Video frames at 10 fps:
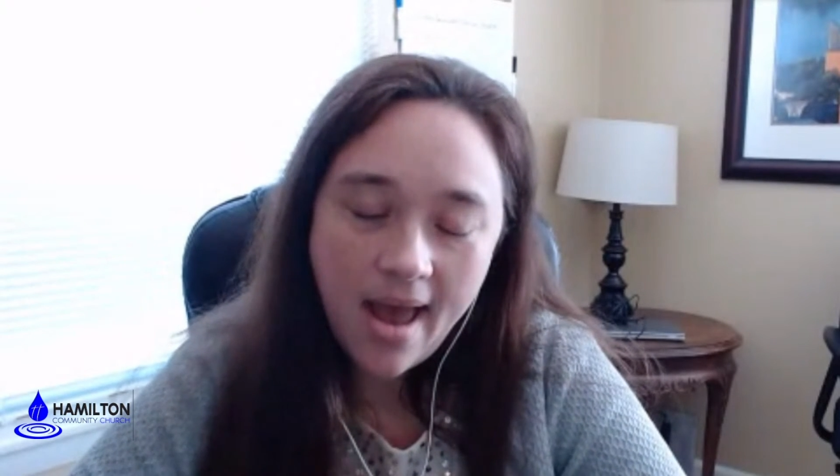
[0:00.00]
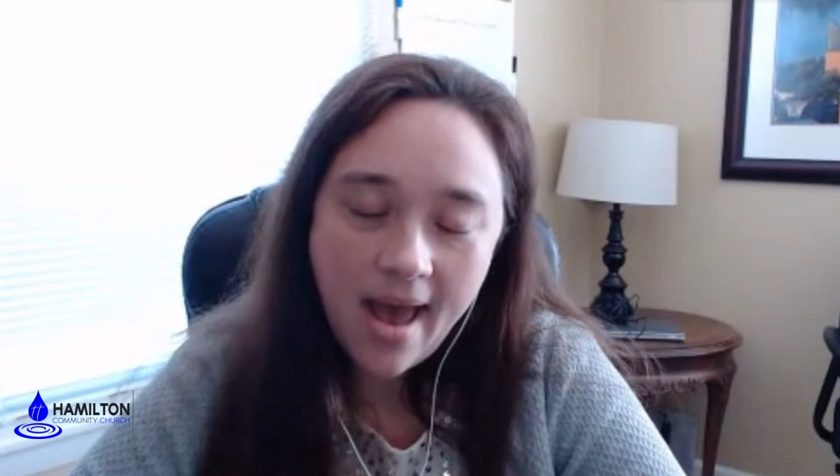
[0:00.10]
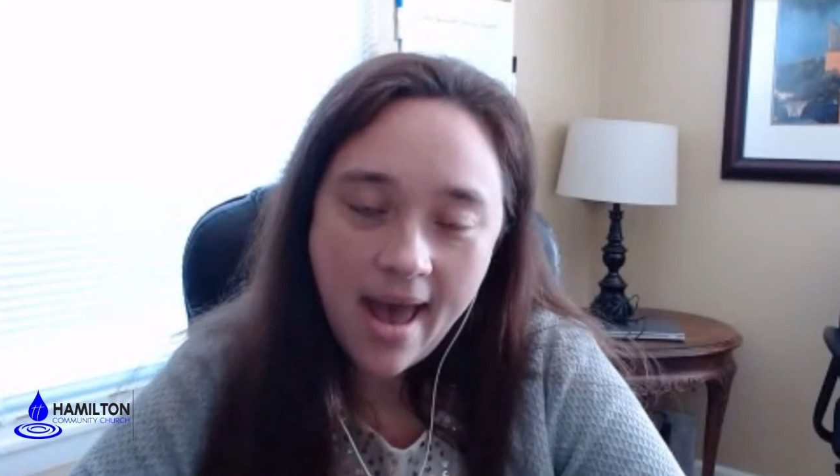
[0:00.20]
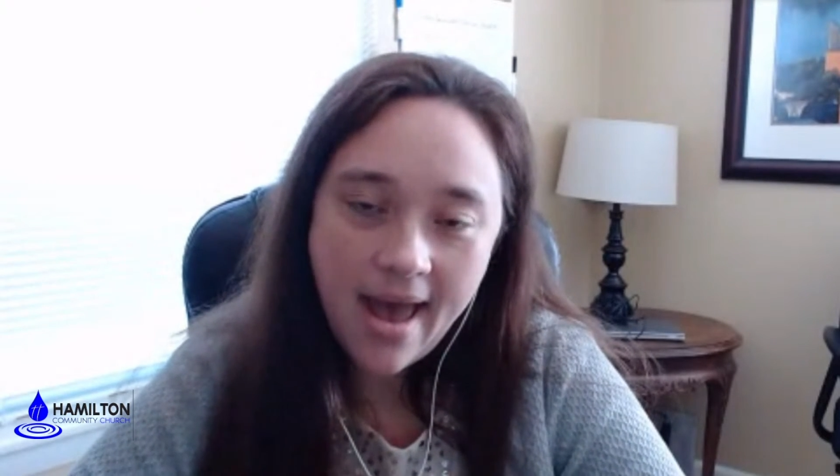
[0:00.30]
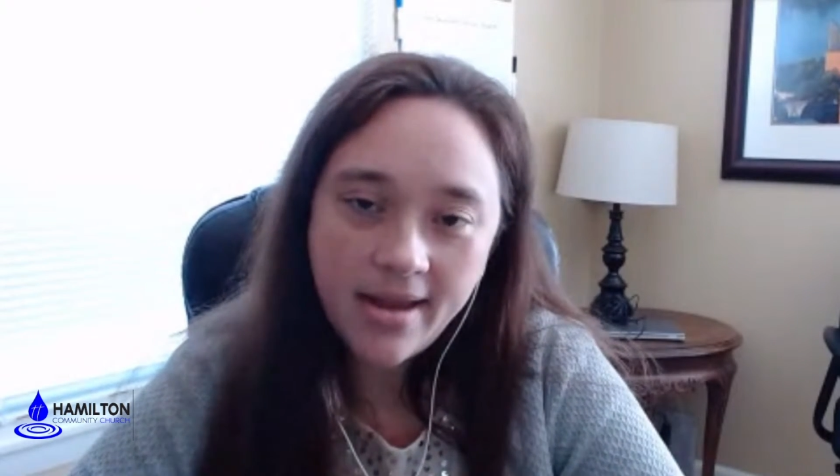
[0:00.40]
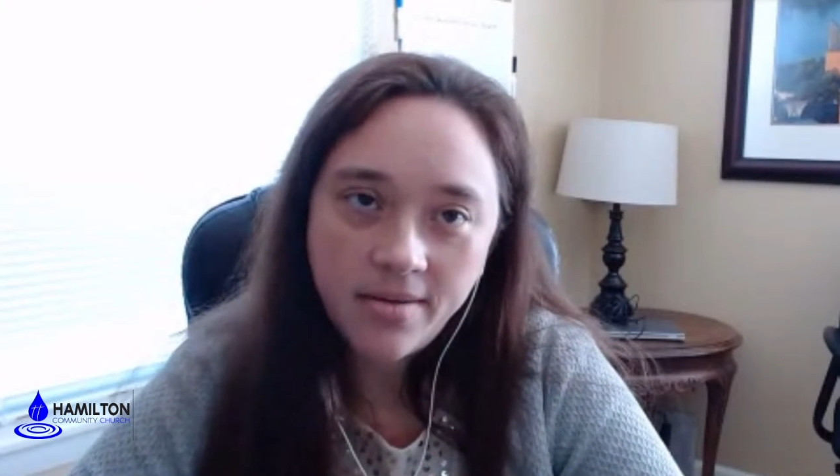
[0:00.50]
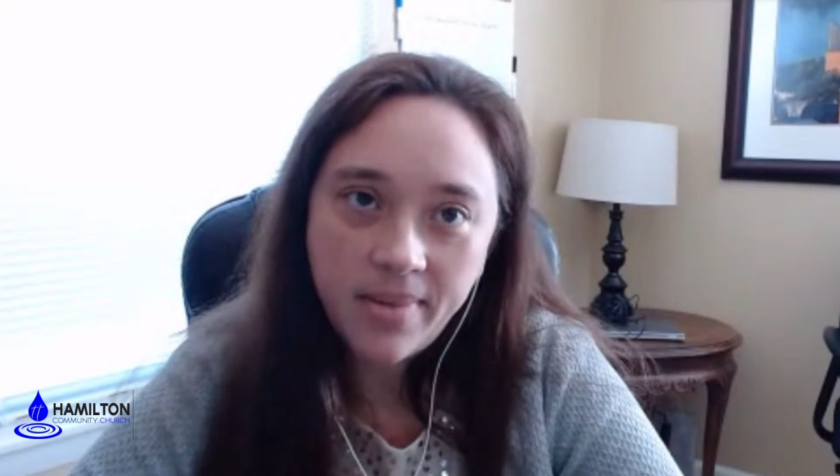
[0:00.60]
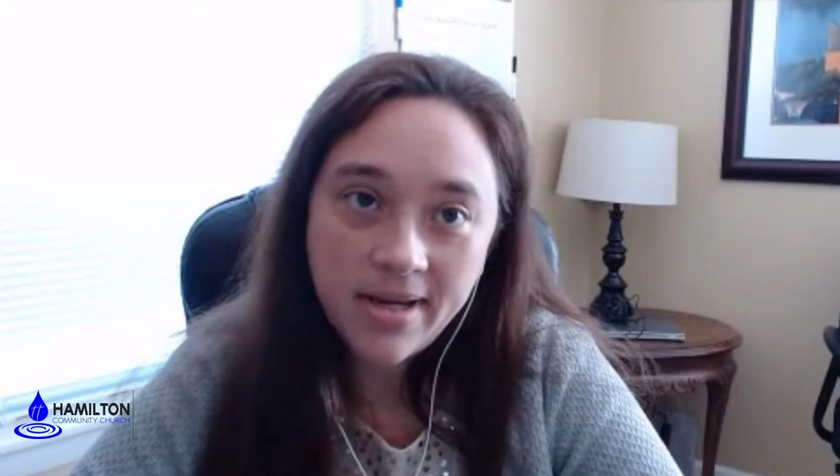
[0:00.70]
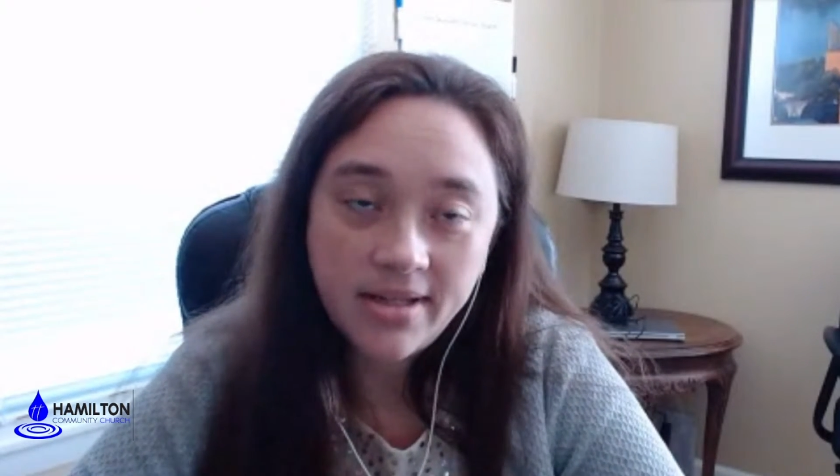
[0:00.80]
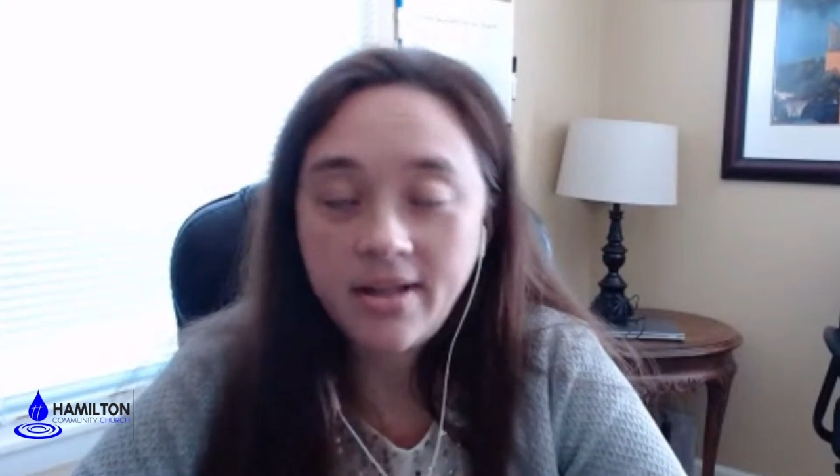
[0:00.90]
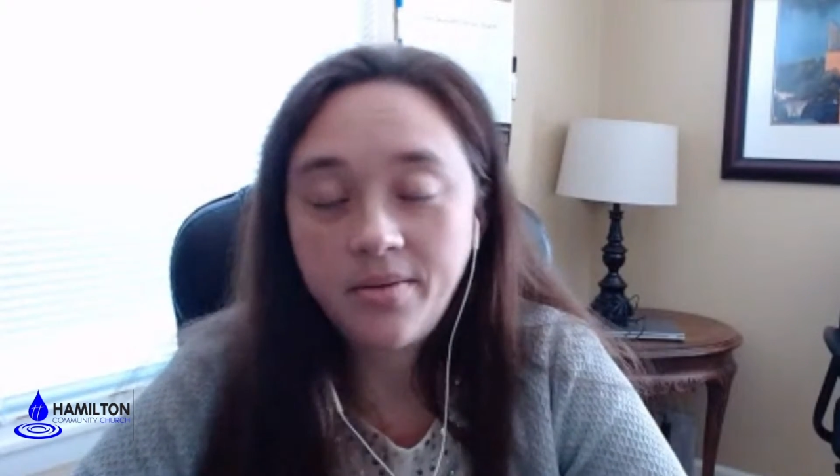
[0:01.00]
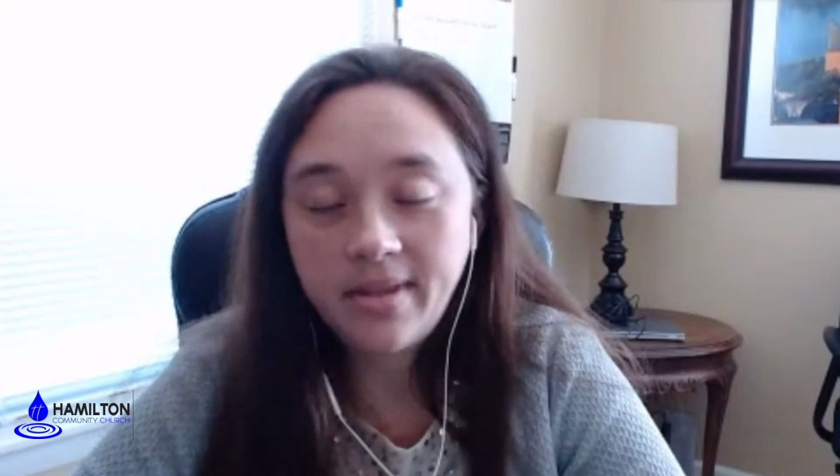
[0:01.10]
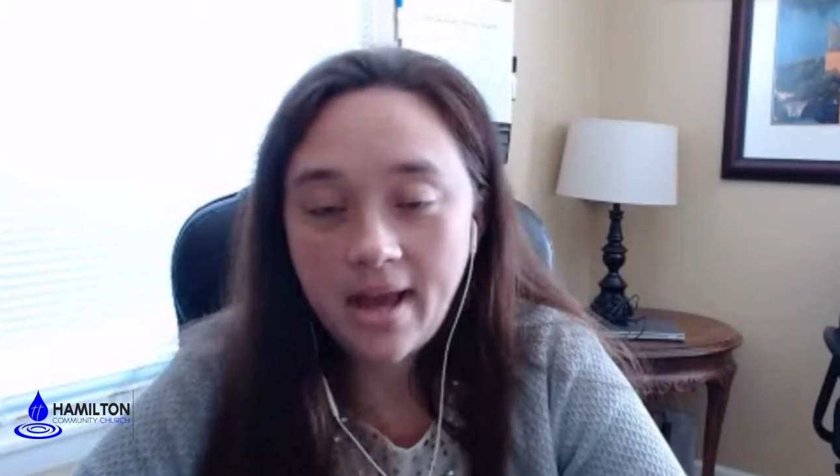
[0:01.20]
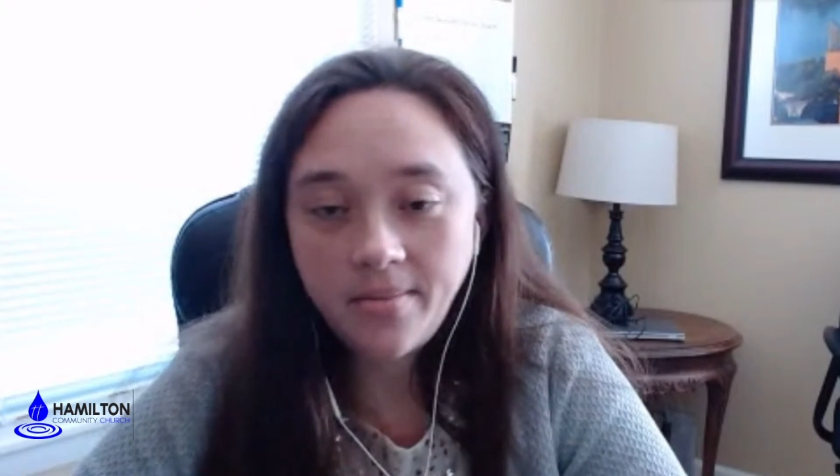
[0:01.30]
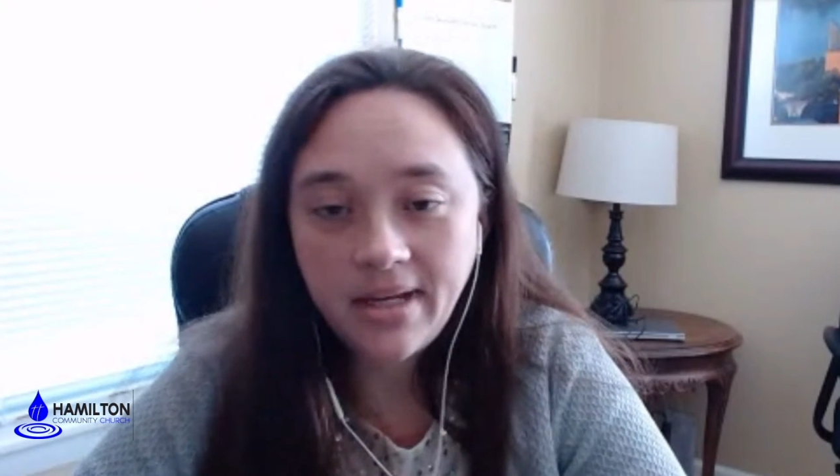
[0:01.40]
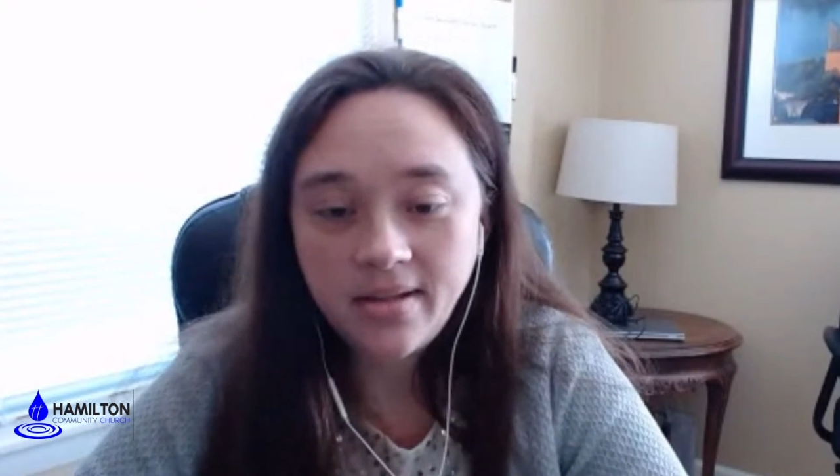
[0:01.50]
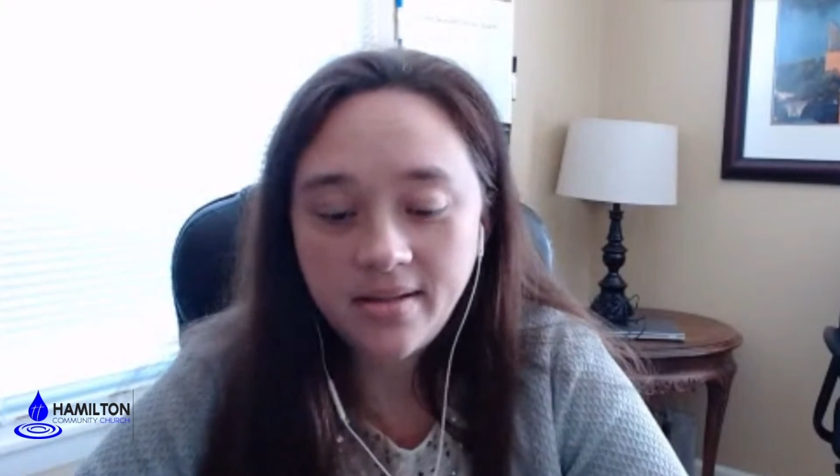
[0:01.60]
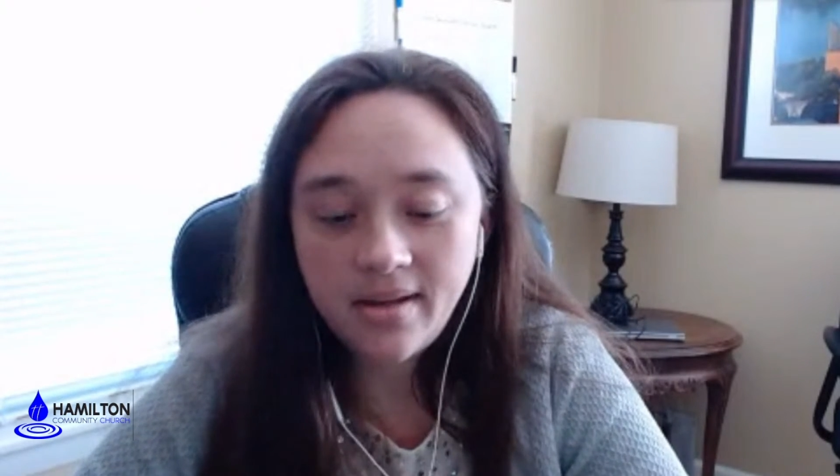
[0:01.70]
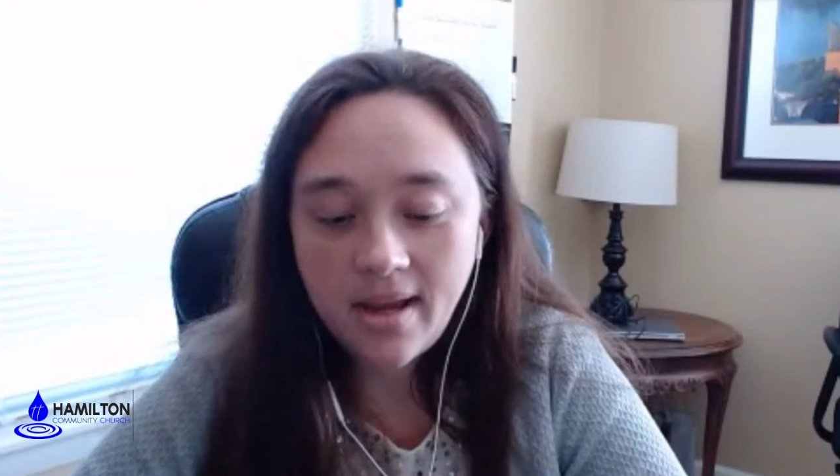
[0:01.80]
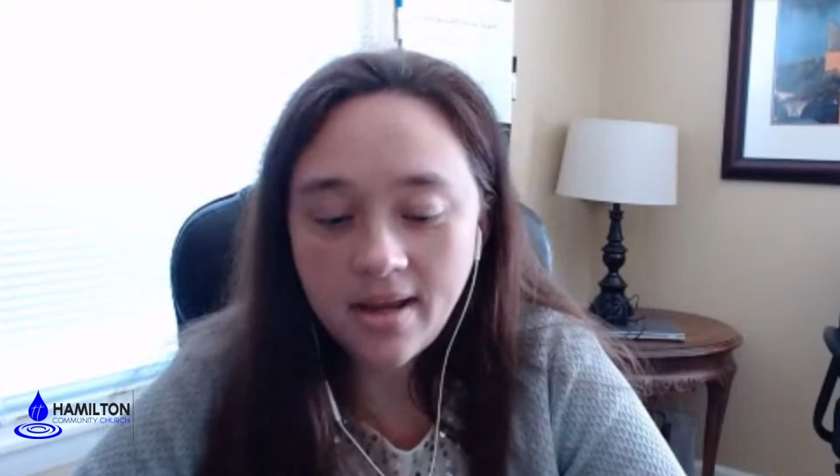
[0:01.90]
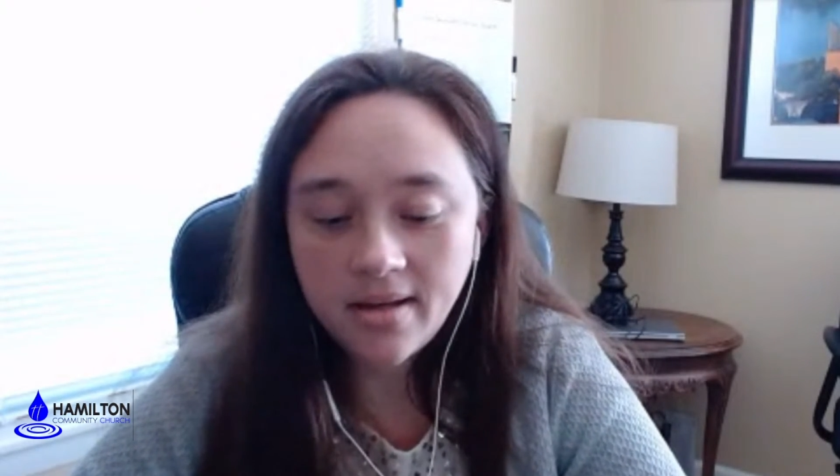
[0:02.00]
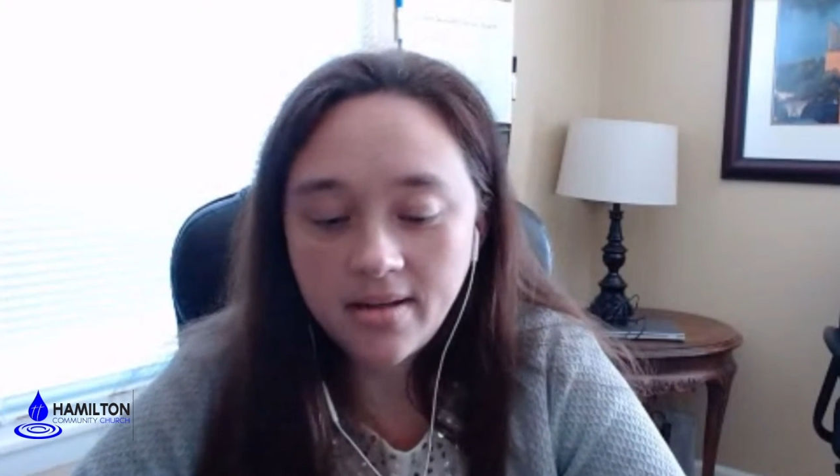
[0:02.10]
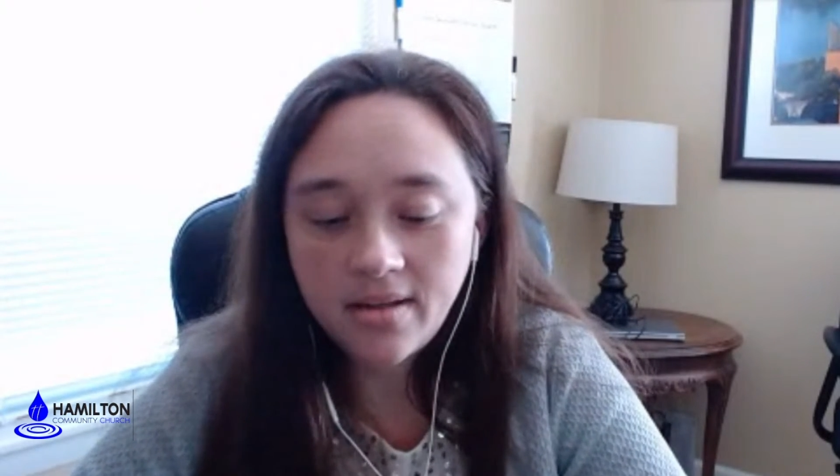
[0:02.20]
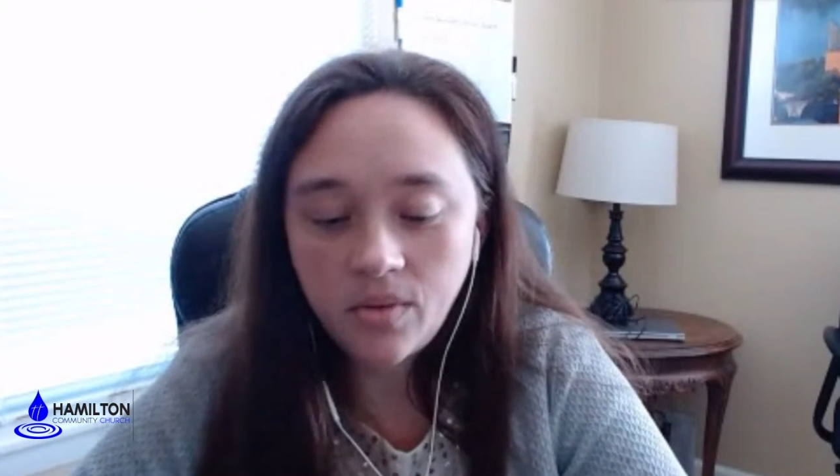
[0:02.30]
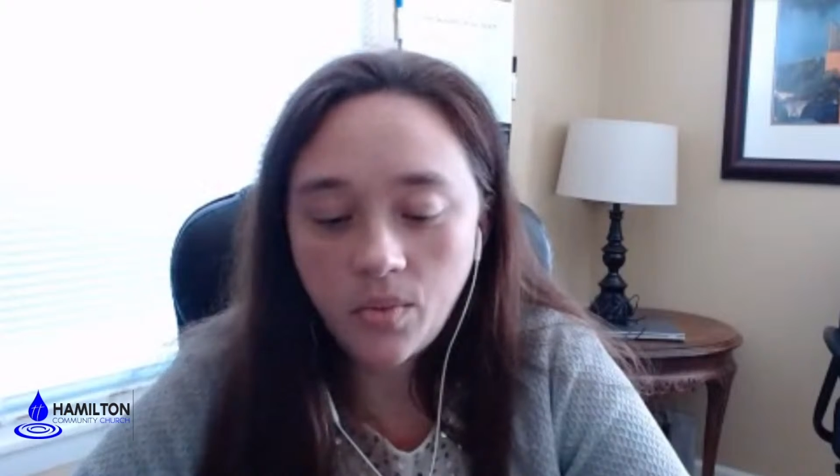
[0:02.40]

And basically what that means is